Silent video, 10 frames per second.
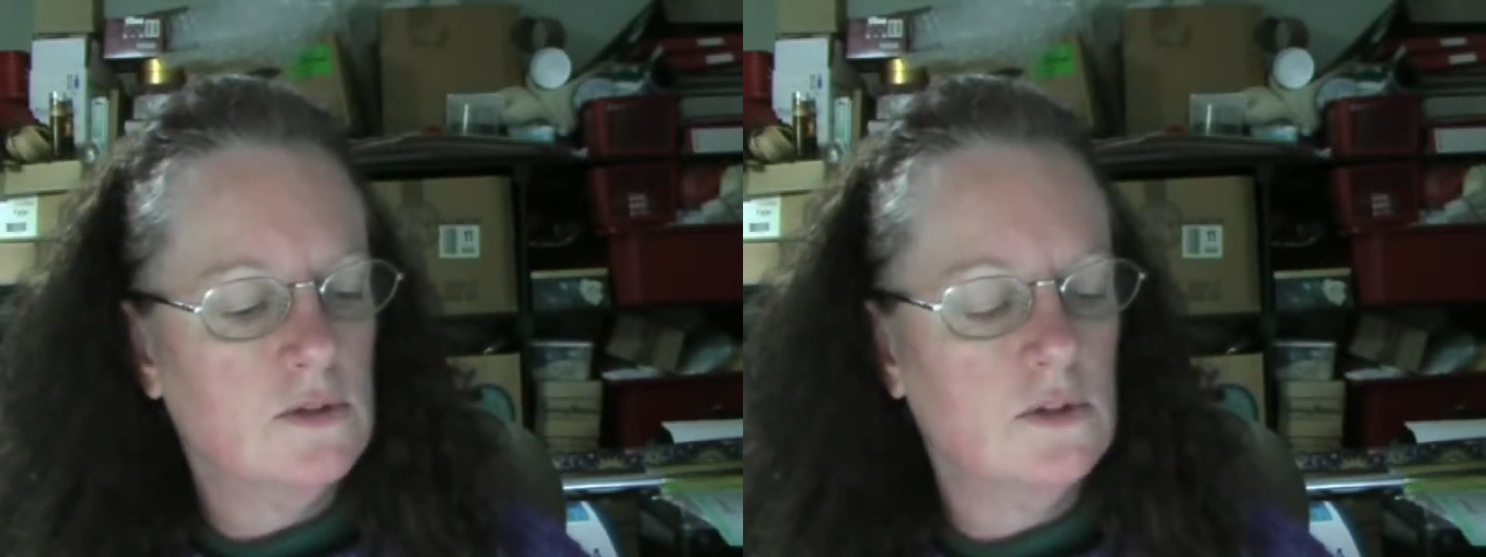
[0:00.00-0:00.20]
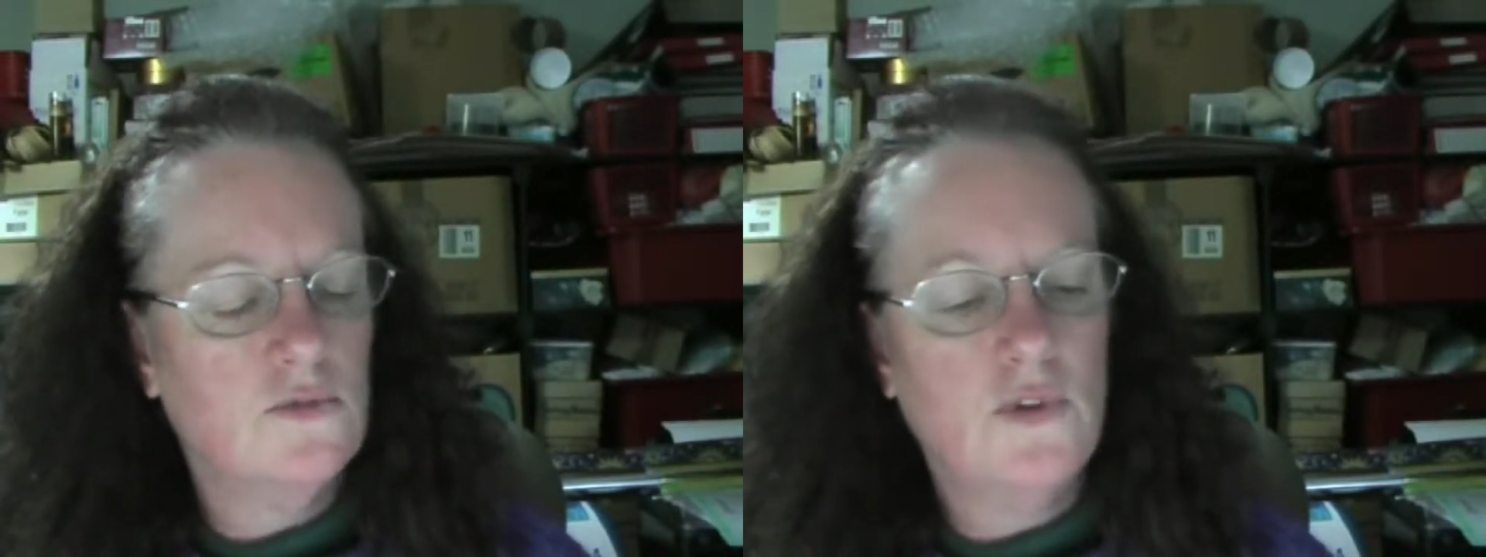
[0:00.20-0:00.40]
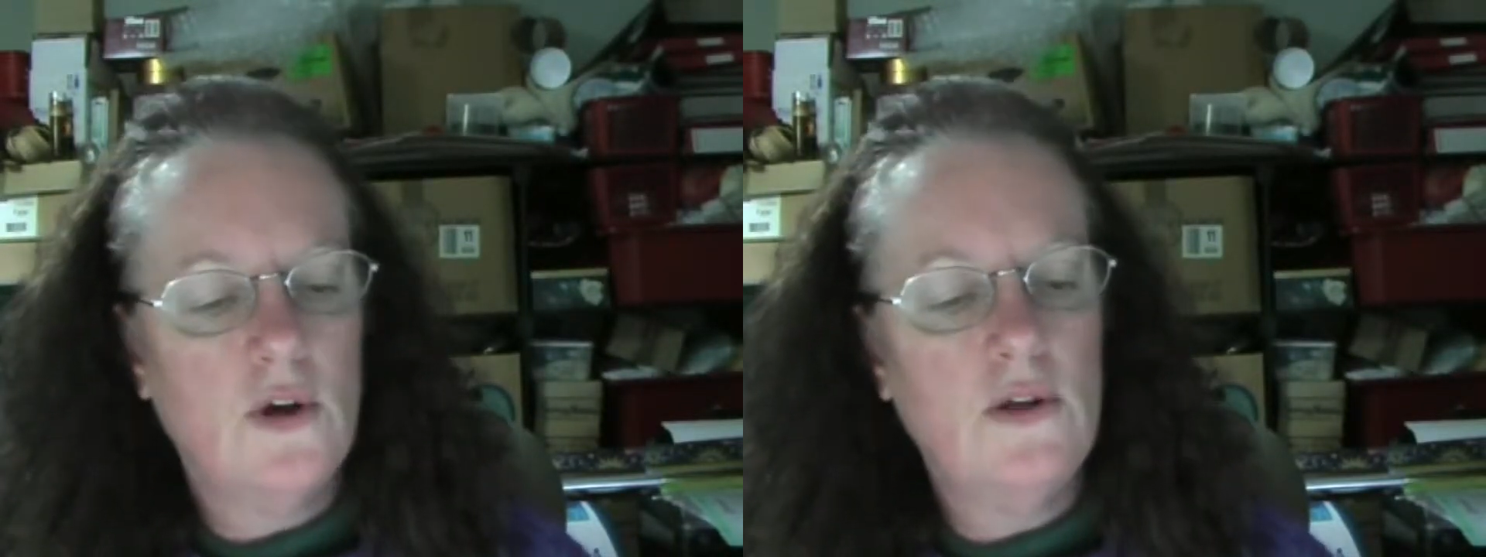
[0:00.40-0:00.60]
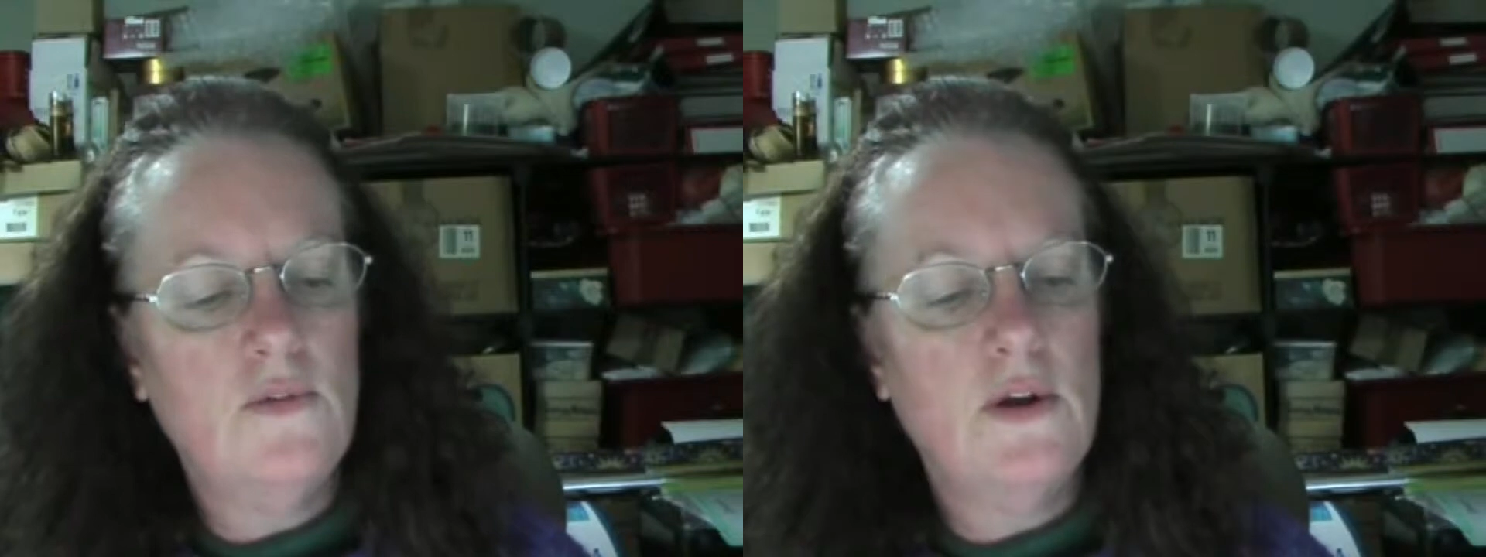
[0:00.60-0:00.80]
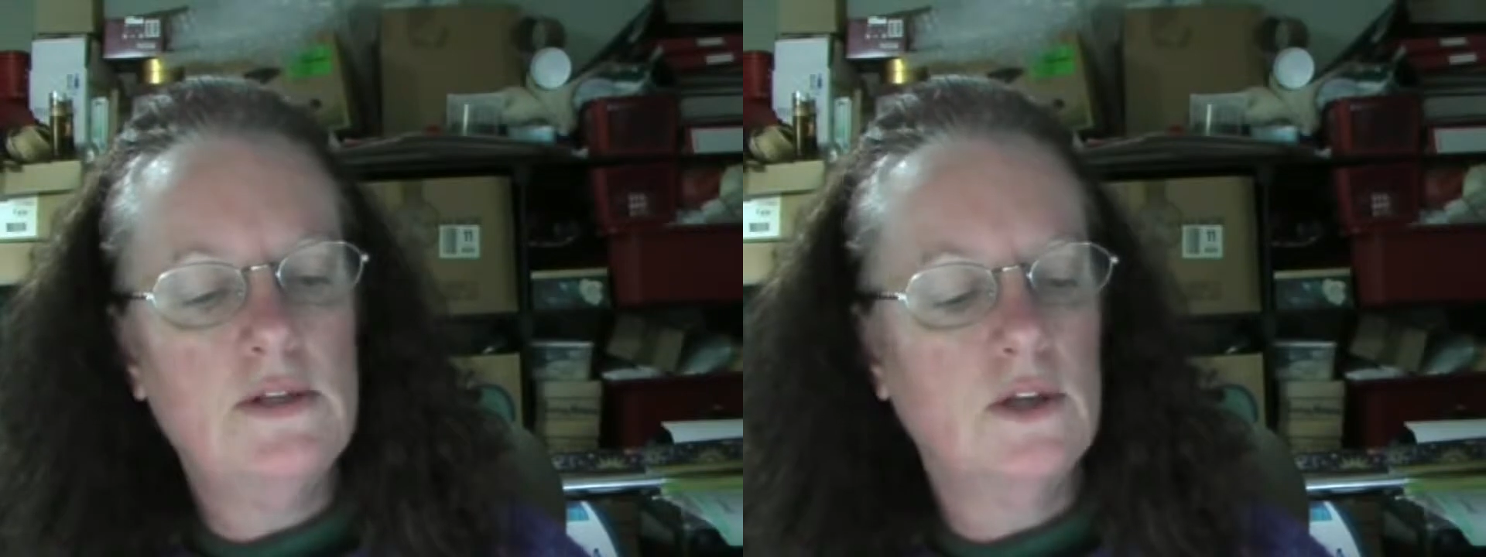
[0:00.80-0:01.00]
It's very,
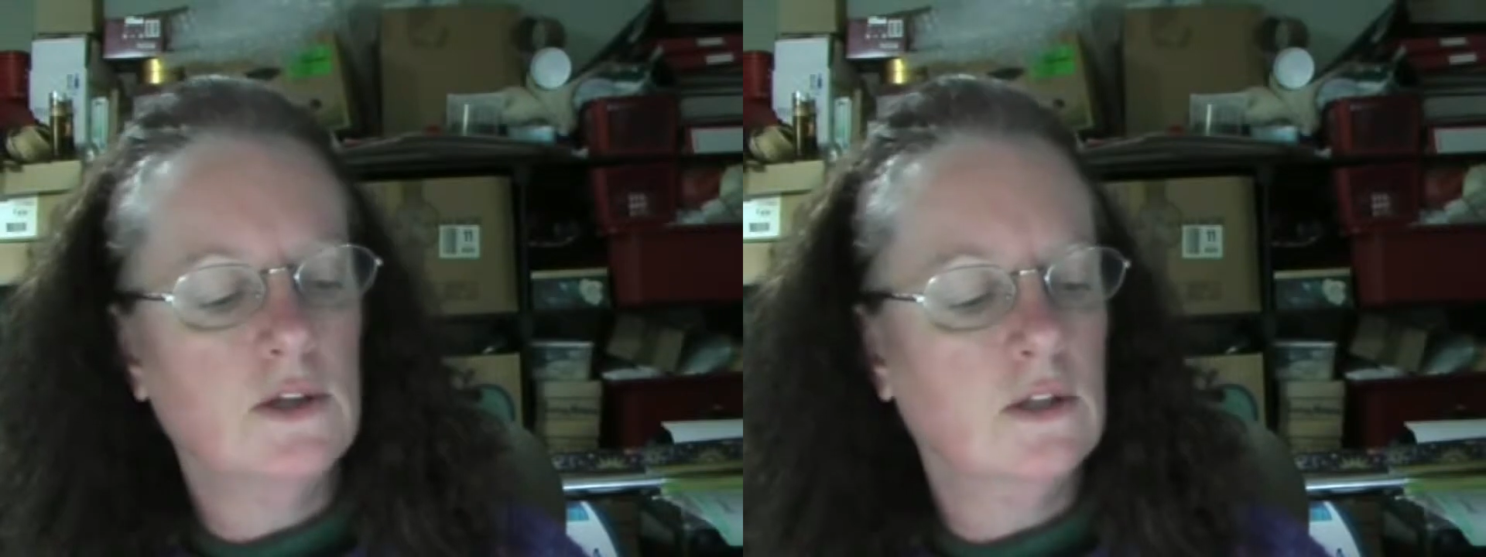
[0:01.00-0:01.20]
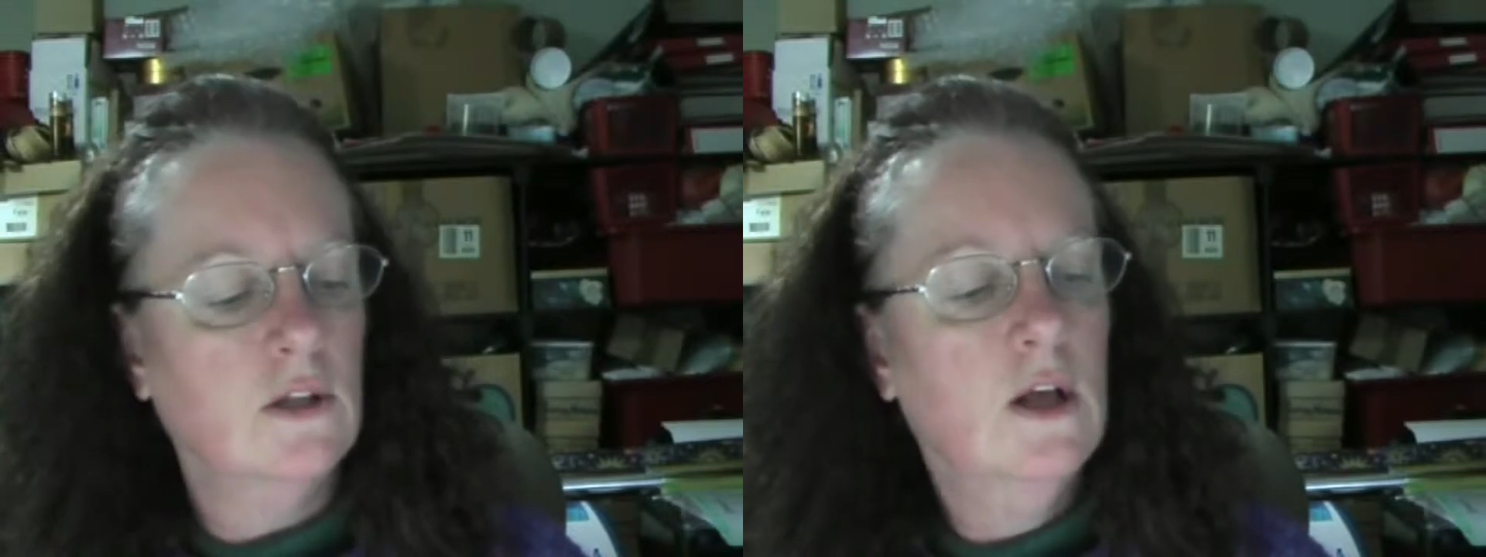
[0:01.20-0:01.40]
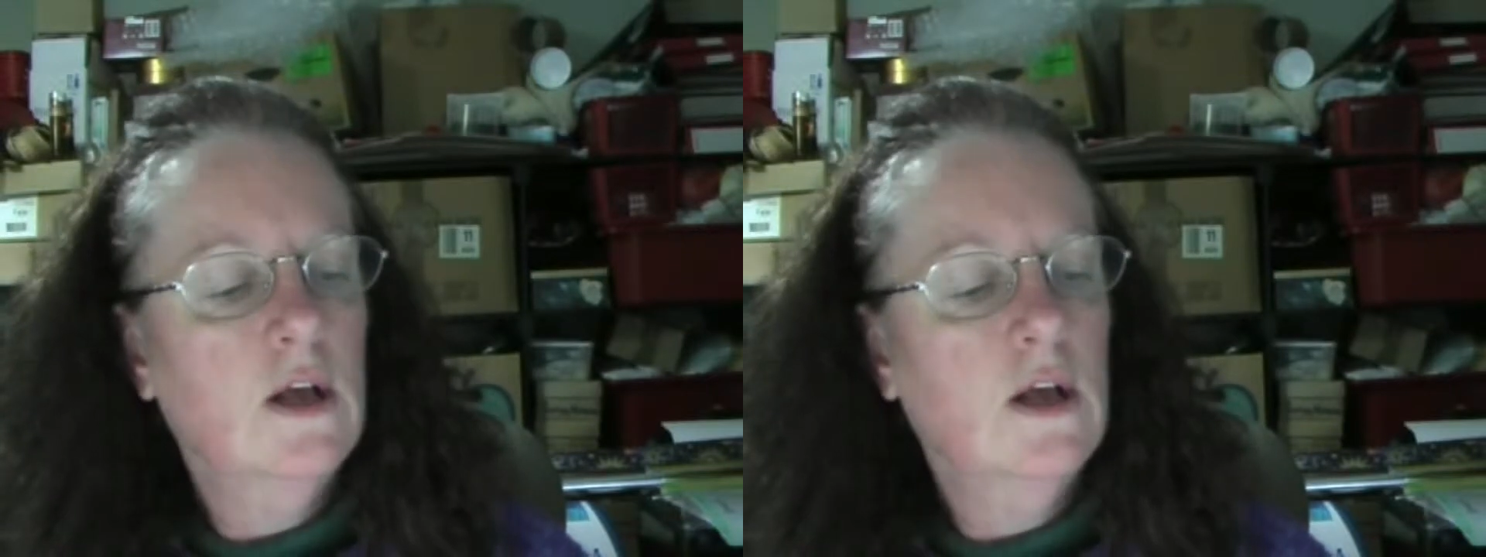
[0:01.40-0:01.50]
very subtle.